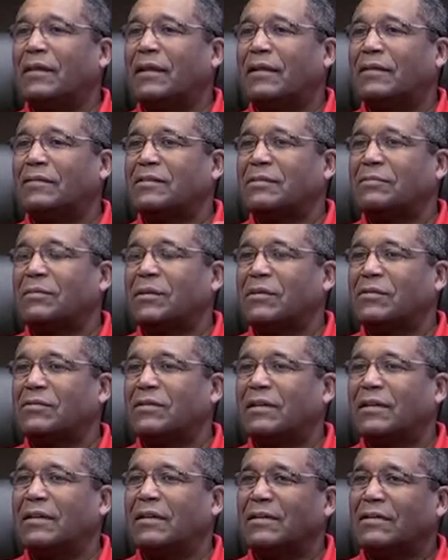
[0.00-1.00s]
that are
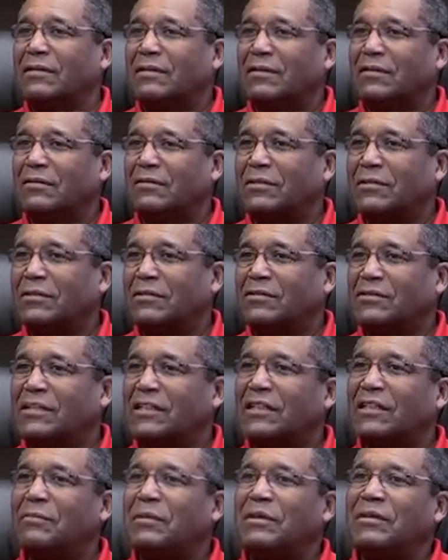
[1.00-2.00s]
supposedly you're
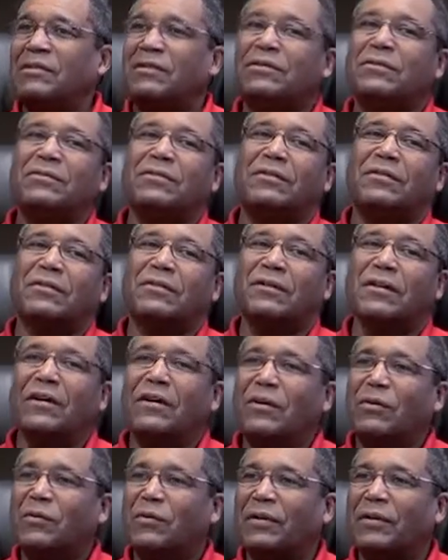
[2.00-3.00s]
sending me to or
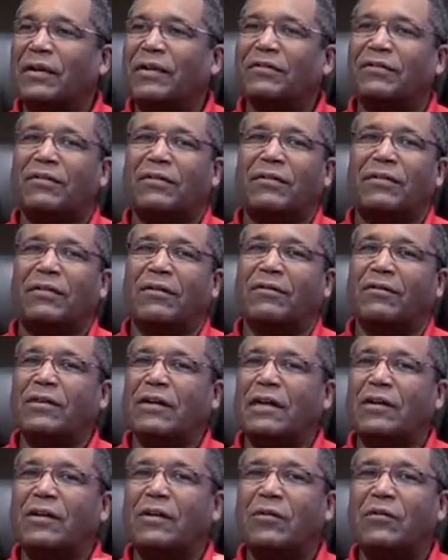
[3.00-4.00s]
whatever, or
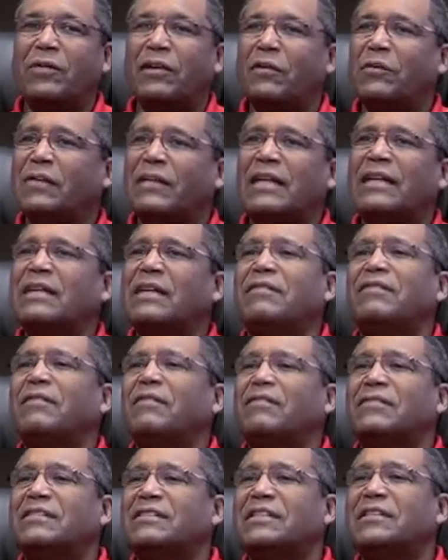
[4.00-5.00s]
they go there, well, they never
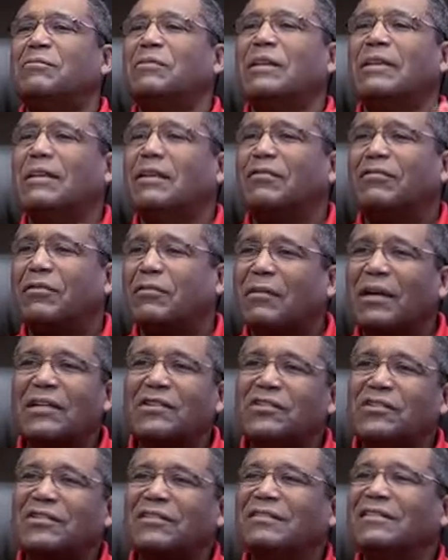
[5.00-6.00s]
ever sent me the
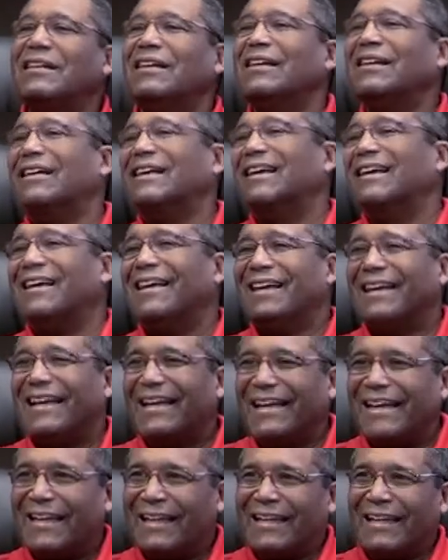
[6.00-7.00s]
information,
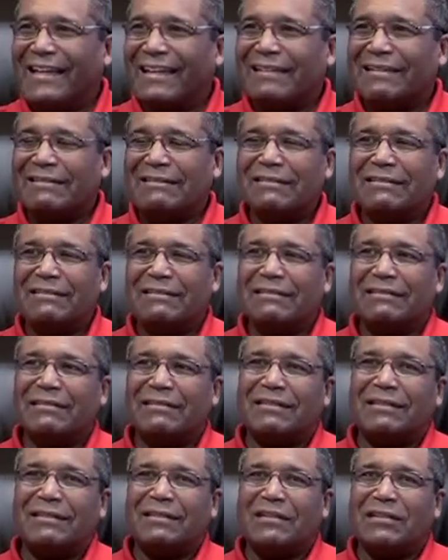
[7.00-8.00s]
and
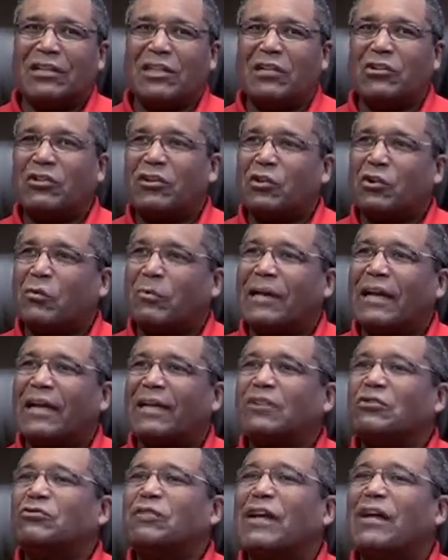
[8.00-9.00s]
being to go
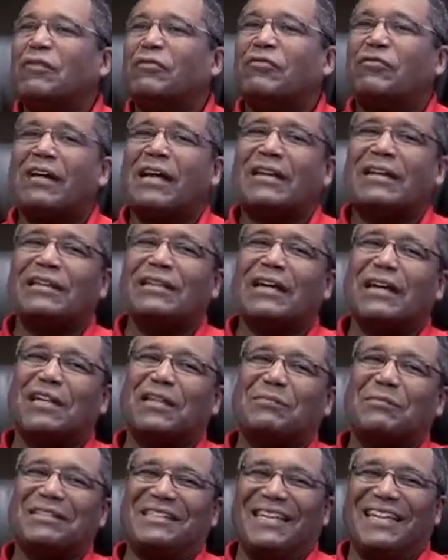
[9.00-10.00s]
back and try to find the
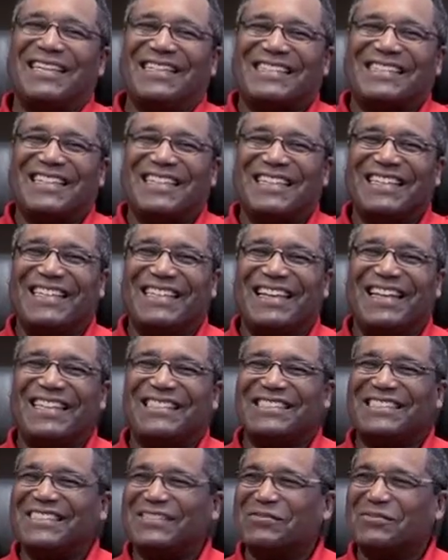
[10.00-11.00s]
documentation
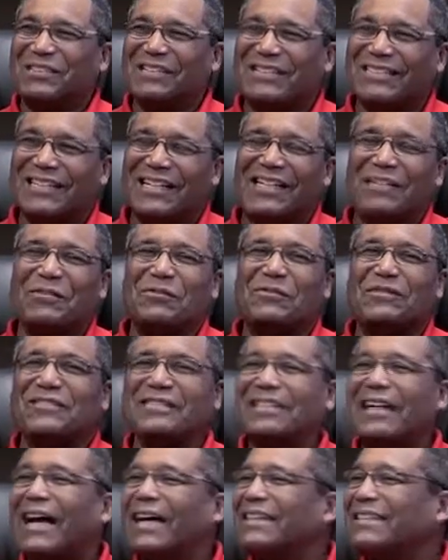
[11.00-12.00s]
that this was done or was
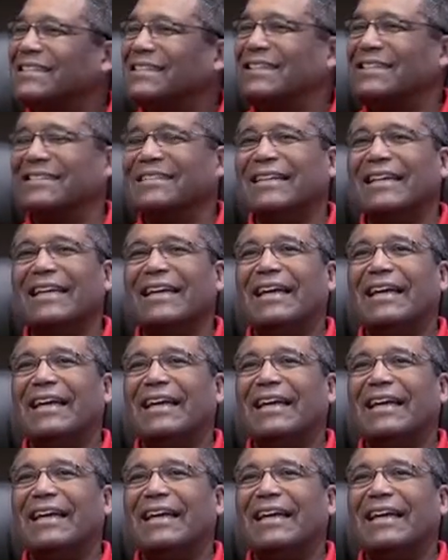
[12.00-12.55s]
not done,